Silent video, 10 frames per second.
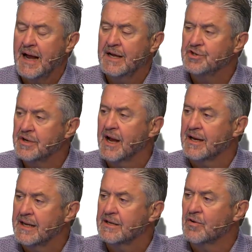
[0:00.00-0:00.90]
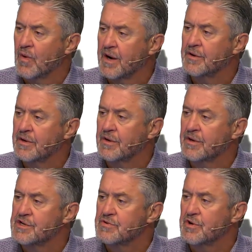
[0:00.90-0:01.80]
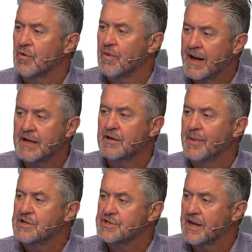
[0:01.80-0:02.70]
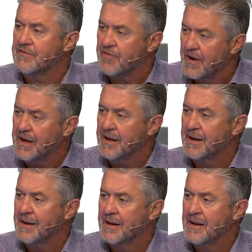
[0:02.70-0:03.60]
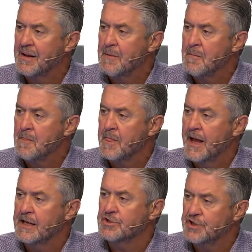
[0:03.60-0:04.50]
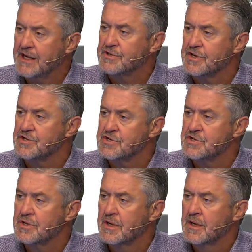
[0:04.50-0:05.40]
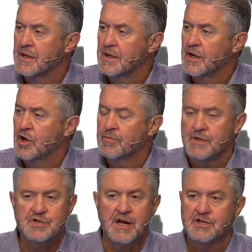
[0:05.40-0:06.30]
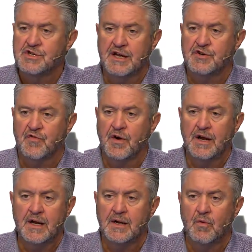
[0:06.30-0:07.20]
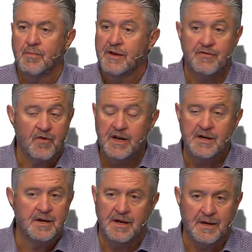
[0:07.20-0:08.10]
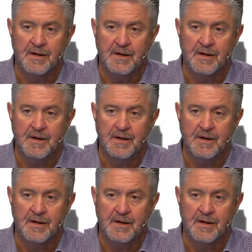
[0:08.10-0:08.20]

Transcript: Guys, you got to get to where you're ready to be set free. And Jesus, whom the Son sets free, will be free indeed.